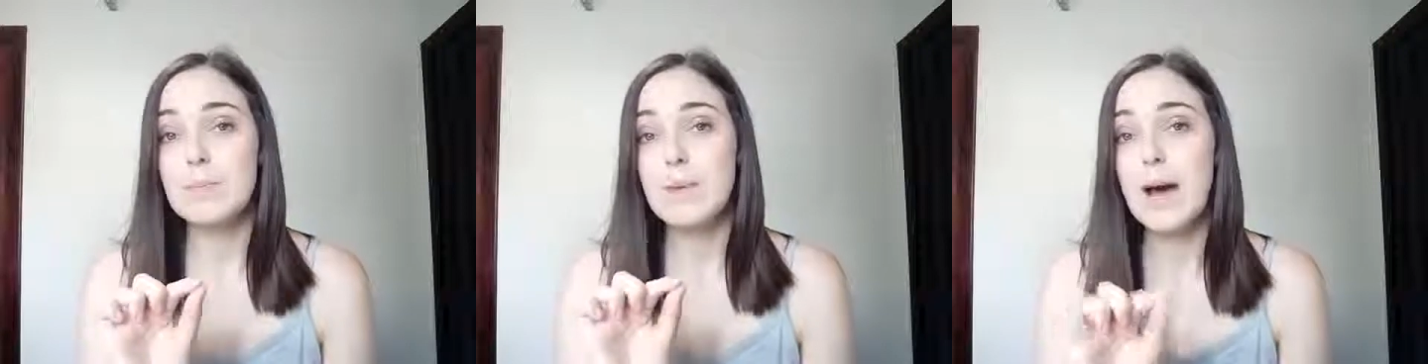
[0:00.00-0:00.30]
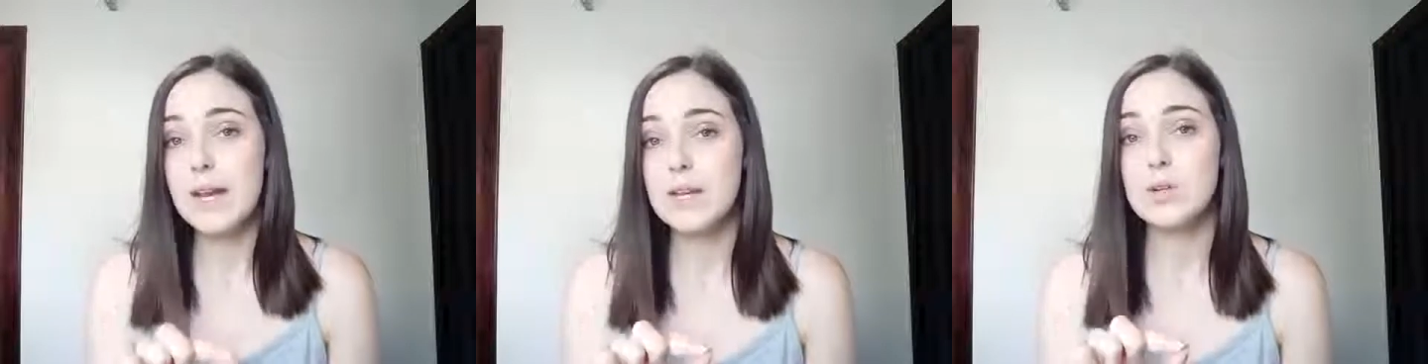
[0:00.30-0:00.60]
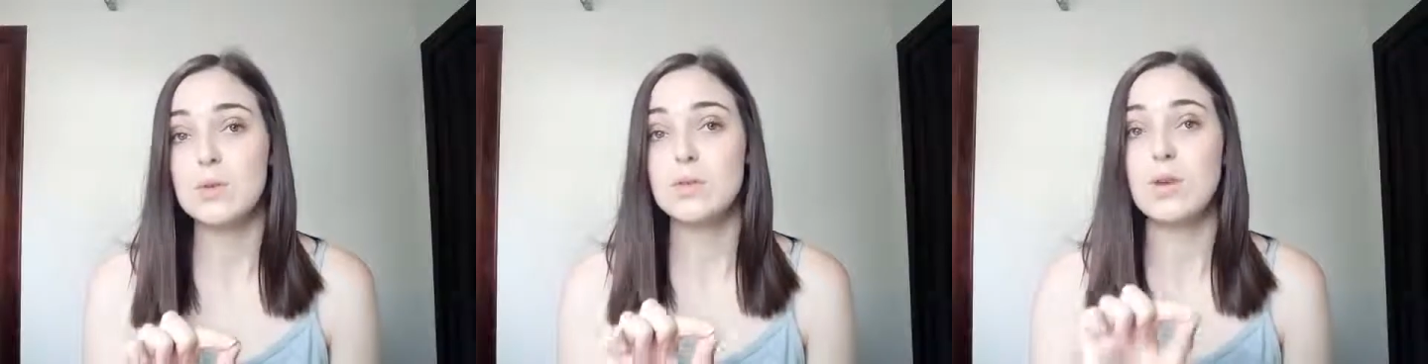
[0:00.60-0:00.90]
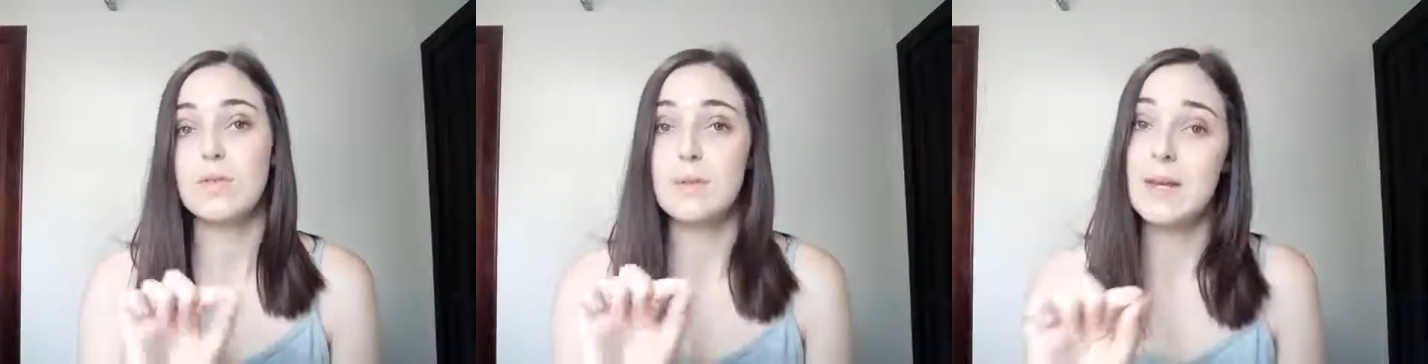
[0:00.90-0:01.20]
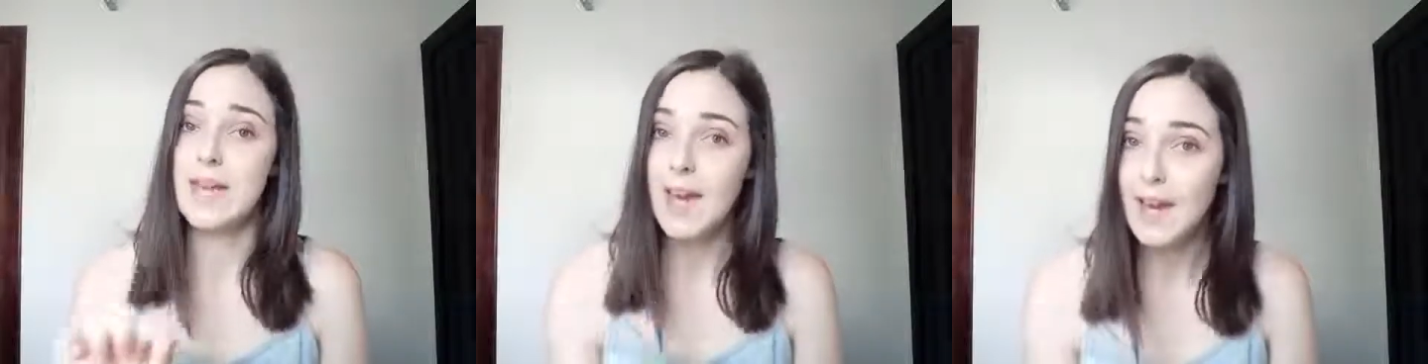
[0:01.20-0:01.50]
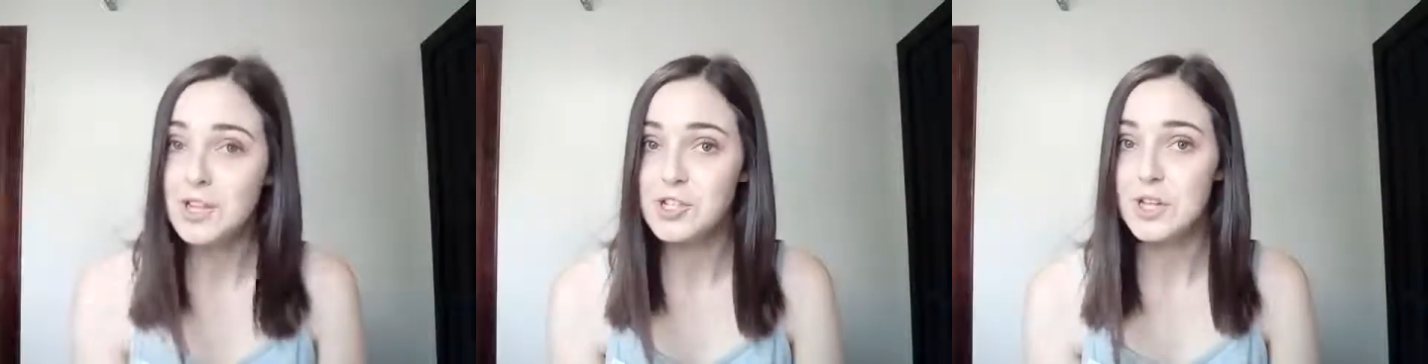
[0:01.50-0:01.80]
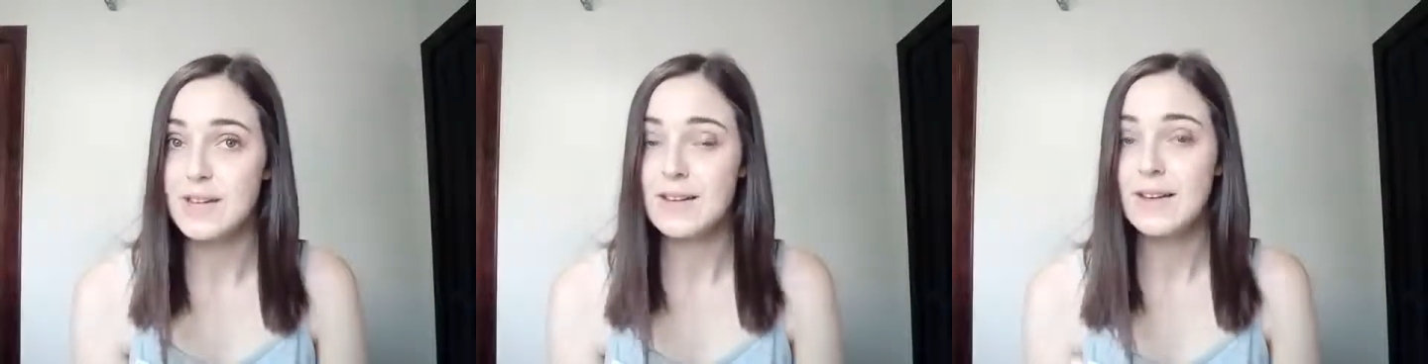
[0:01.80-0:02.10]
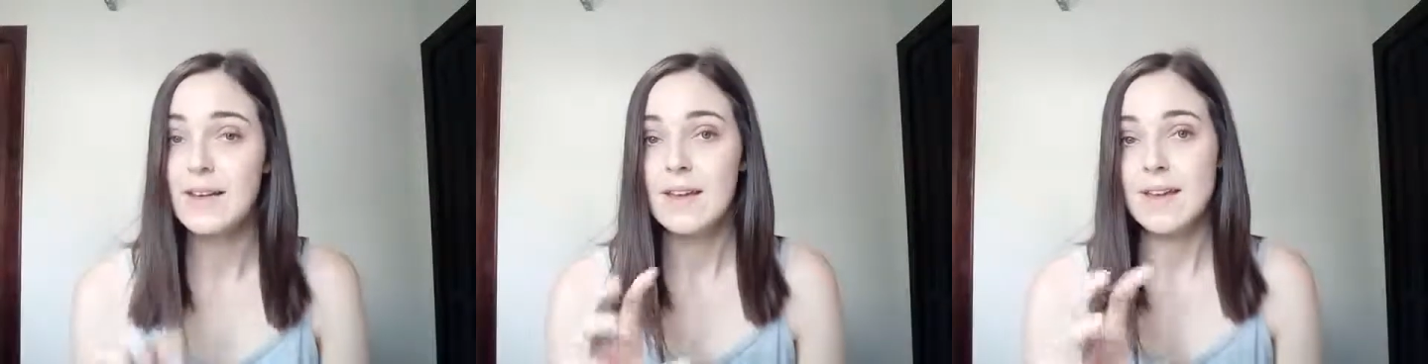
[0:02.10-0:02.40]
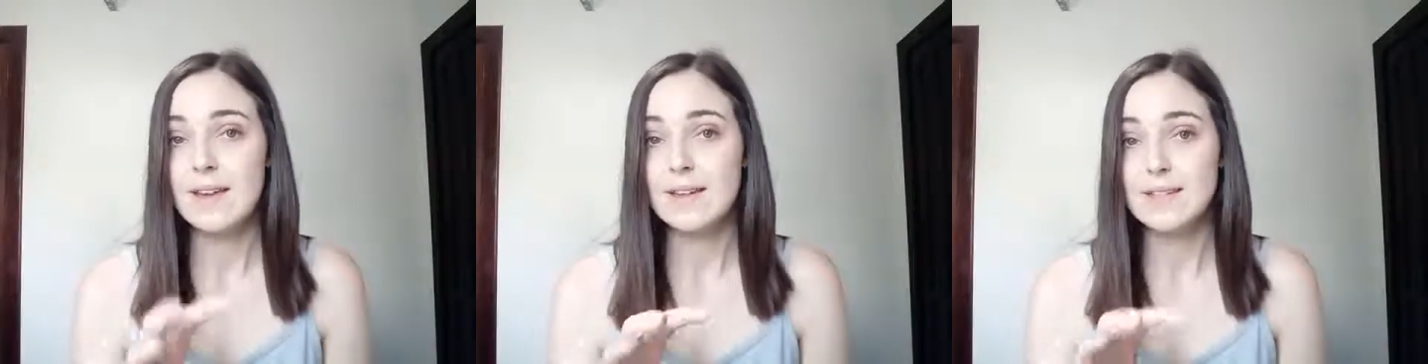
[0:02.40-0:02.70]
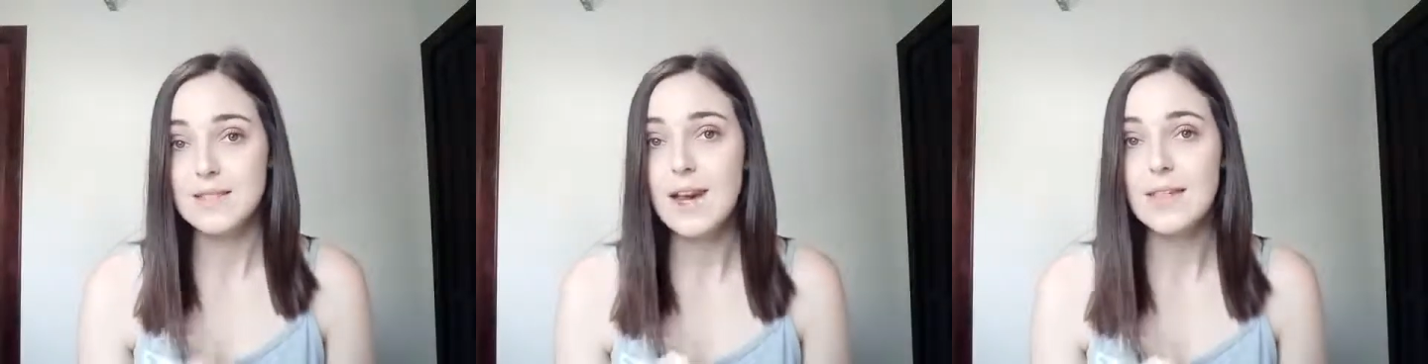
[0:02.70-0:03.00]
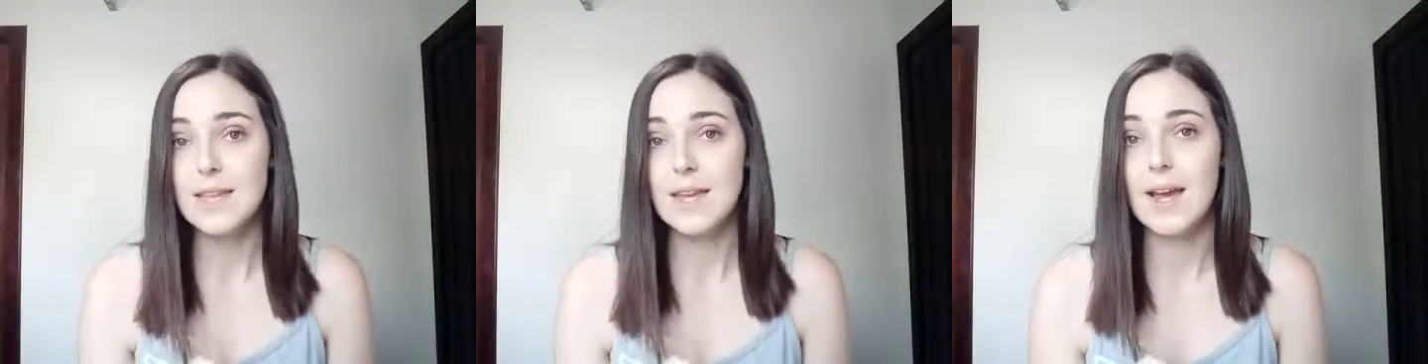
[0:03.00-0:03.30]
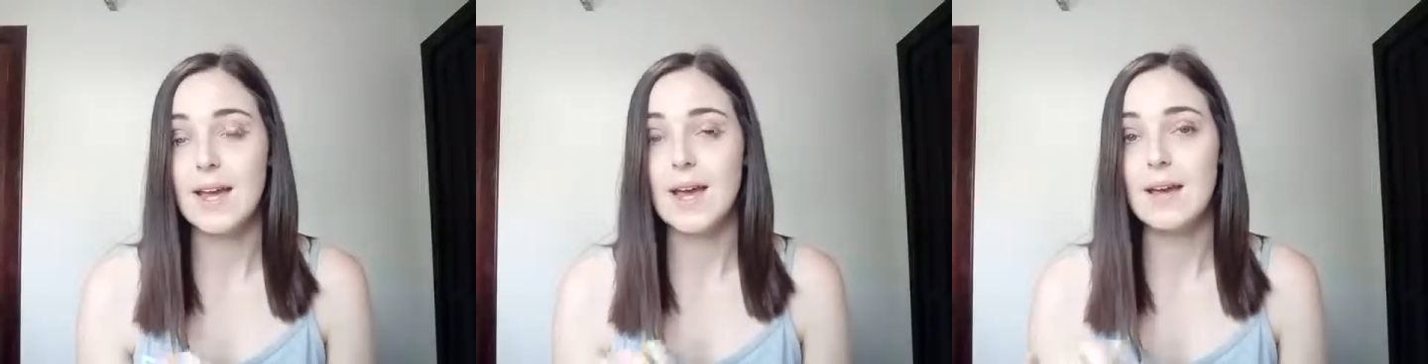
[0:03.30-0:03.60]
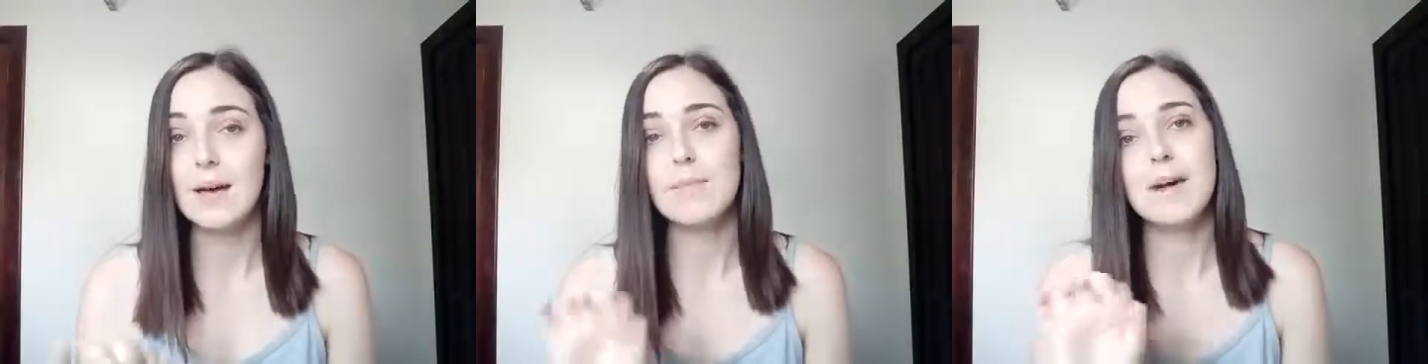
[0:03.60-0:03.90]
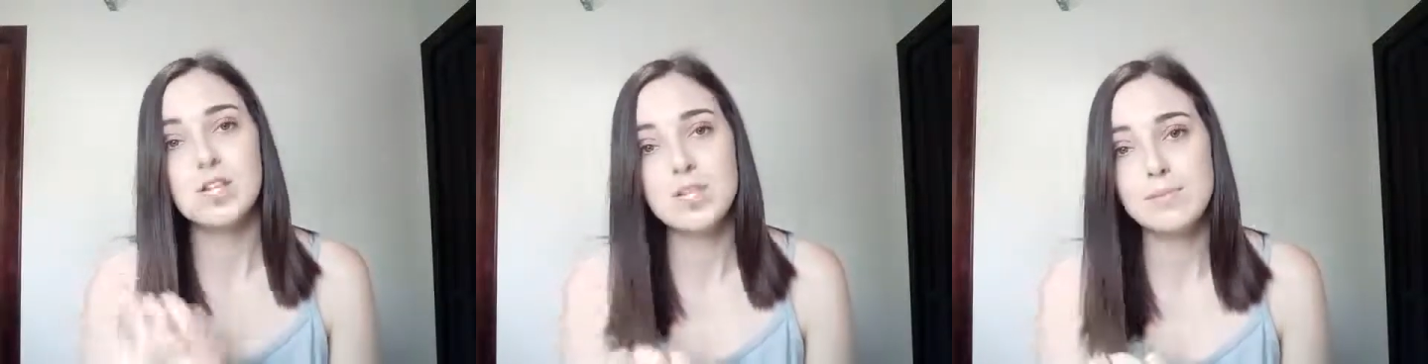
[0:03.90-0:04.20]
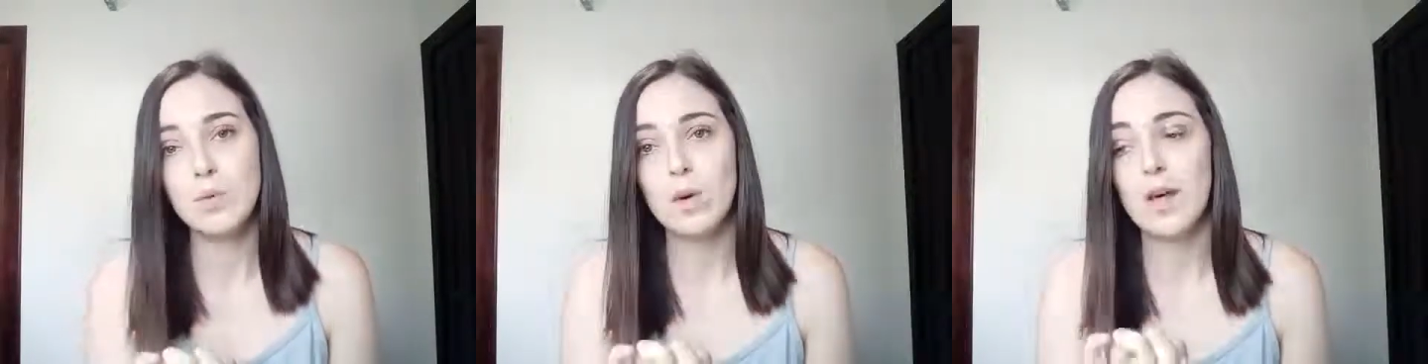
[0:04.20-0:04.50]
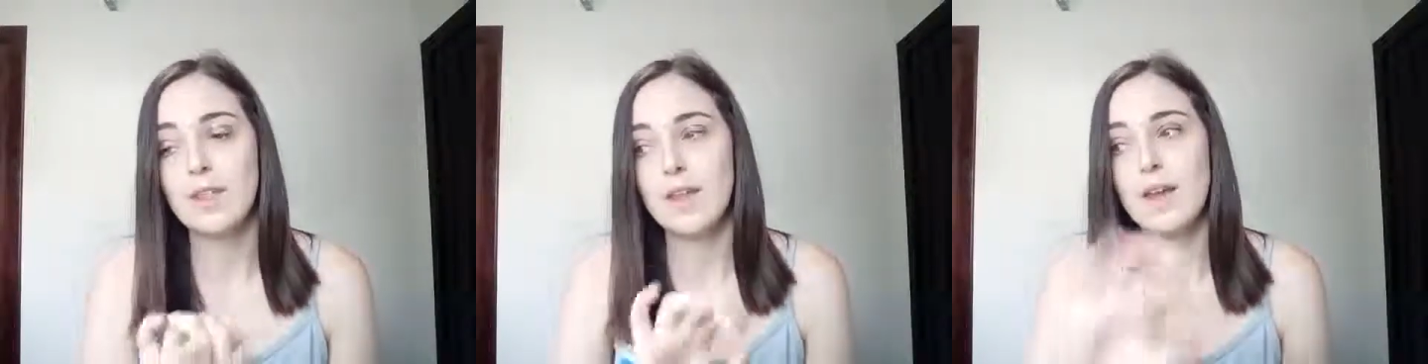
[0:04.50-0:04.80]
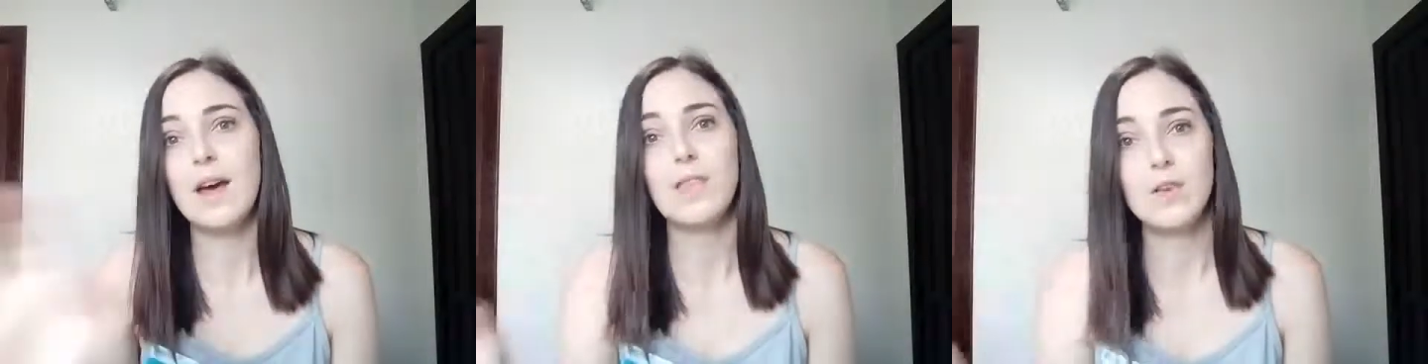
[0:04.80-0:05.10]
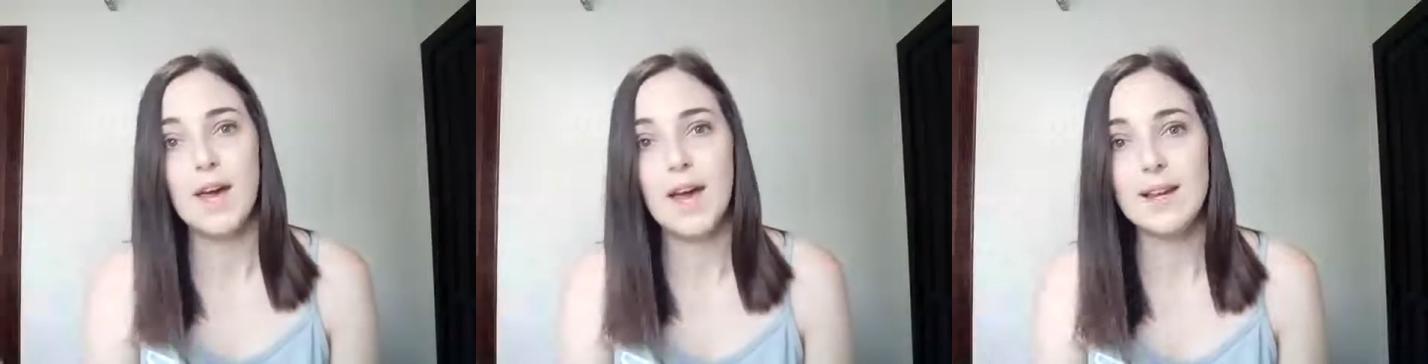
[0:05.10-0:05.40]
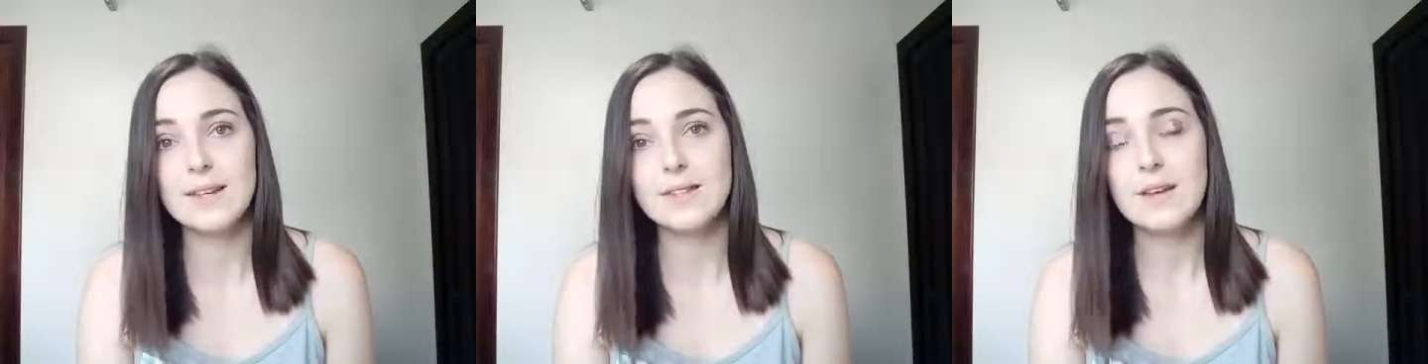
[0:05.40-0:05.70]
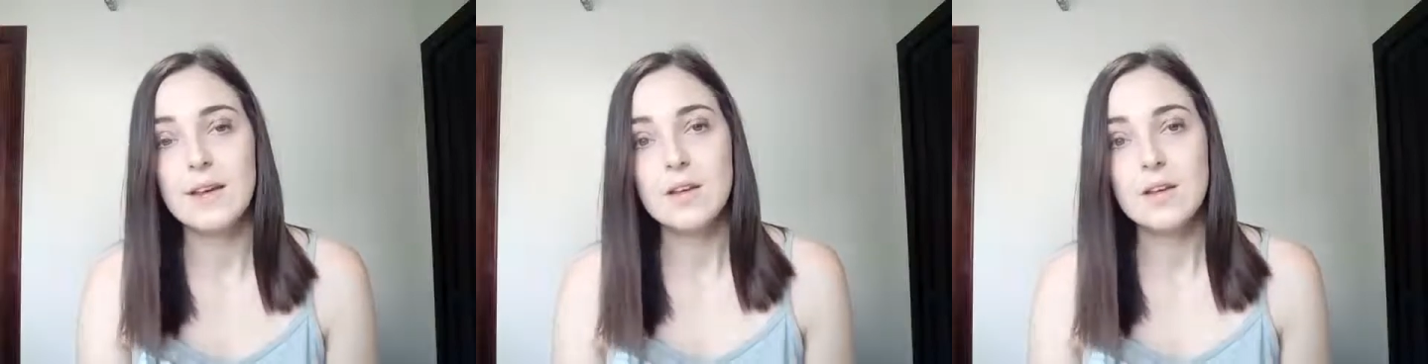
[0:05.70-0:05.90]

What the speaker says: particles of the medication inside the inhaler are much smaller than other inhalers.